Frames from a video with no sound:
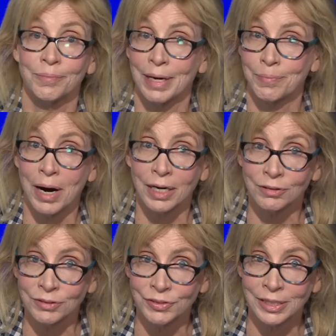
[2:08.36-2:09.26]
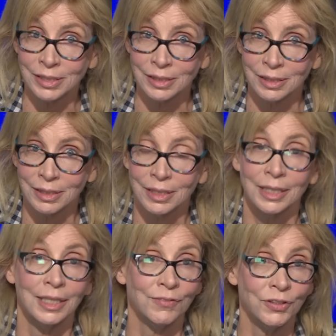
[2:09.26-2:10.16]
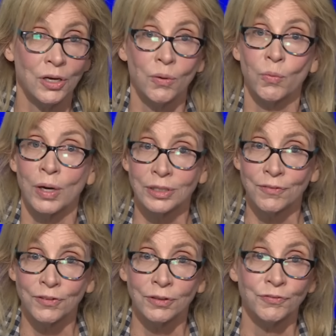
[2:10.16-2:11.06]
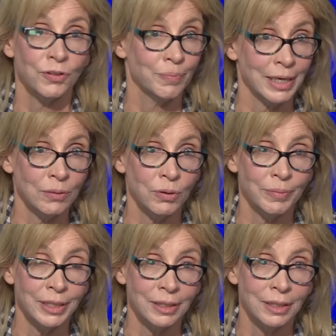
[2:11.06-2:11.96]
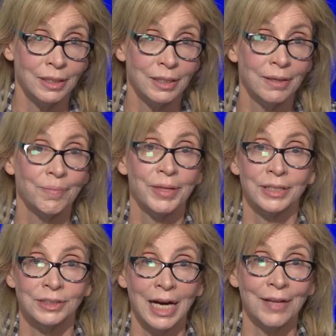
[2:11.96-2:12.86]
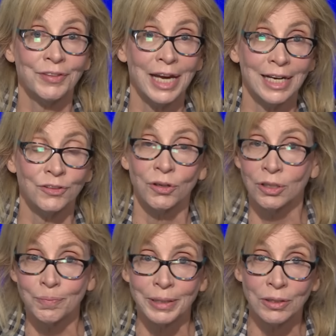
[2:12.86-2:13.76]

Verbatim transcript: Mammography, even though wonderful for many women, is not the end all or